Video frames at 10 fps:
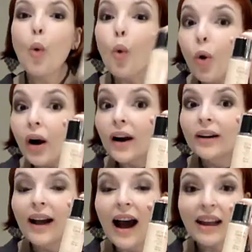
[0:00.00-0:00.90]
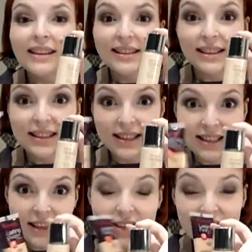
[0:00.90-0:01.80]
Or honestly,
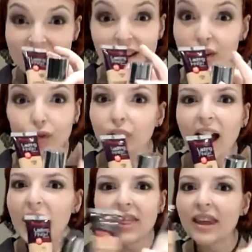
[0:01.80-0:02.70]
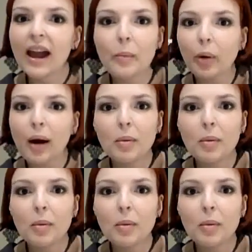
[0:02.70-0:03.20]
to tell the truth, I think I